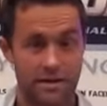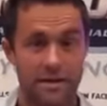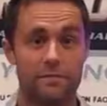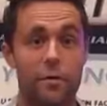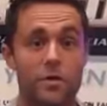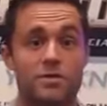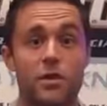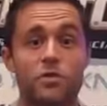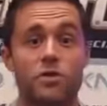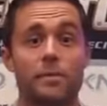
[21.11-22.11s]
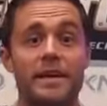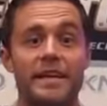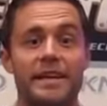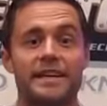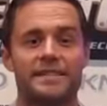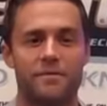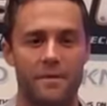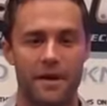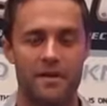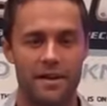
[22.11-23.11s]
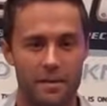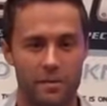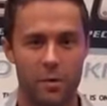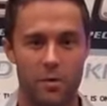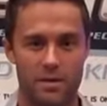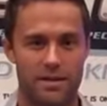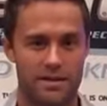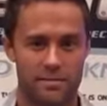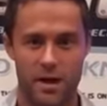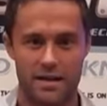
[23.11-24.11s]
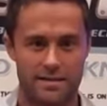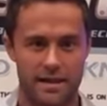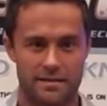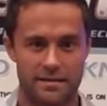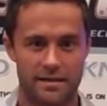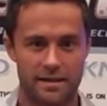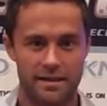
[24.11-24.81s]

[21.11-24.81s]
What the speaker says: Therefore, social media is very important in this process.